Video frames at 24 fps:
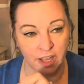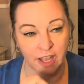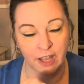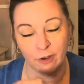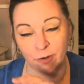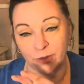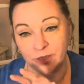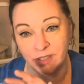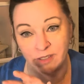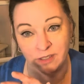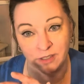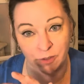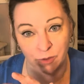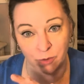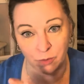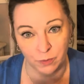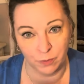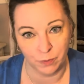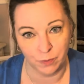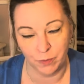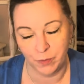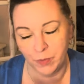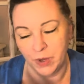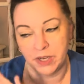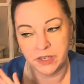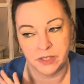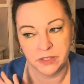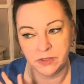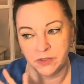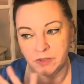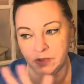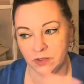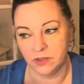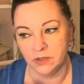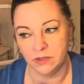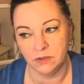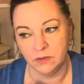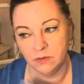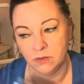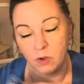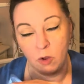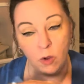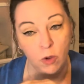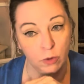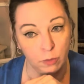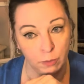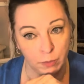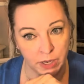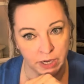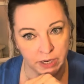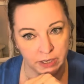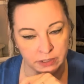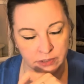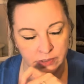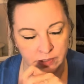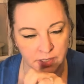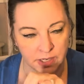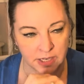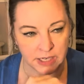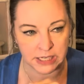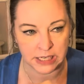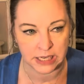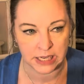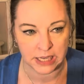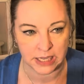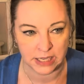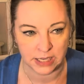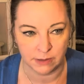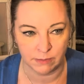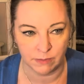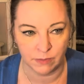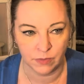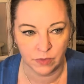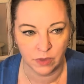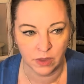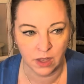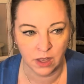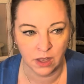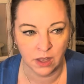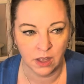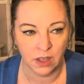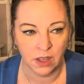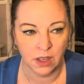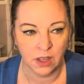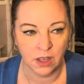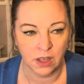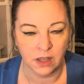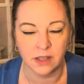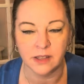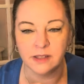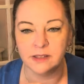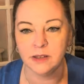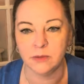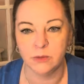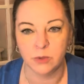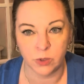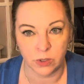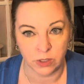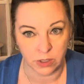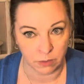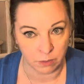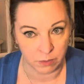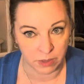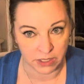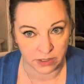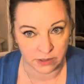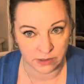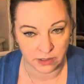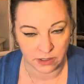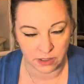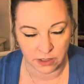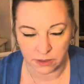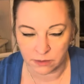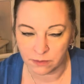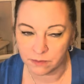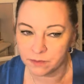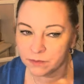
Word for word: I always do bars, whole bars at a time, unless I'm doing a mixer.